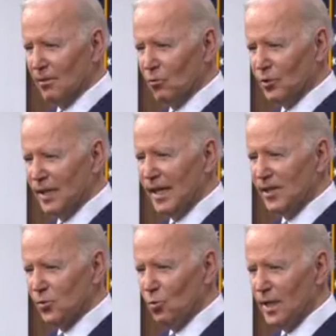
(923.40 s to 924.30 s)
days
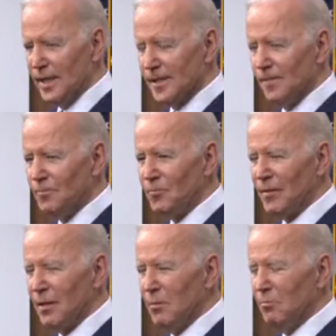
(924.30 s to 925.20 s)
and weeks.
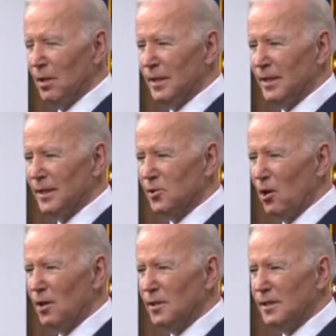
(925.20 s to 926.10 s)
But it's
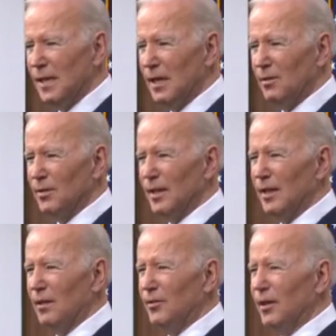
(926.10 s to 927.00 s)
hard to tell. And
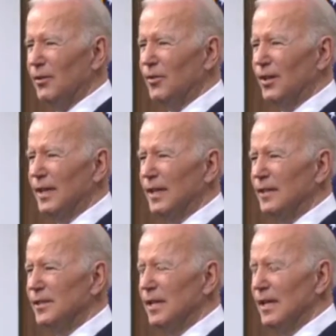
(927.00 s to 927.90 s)
the other thing
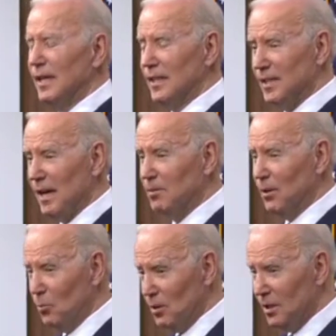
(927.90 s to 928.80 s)
is, but it
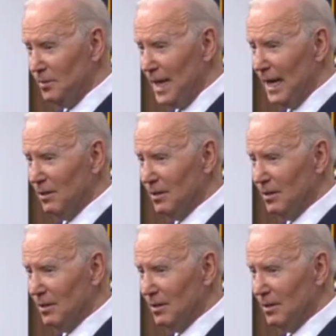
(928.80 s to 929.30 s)
will come down.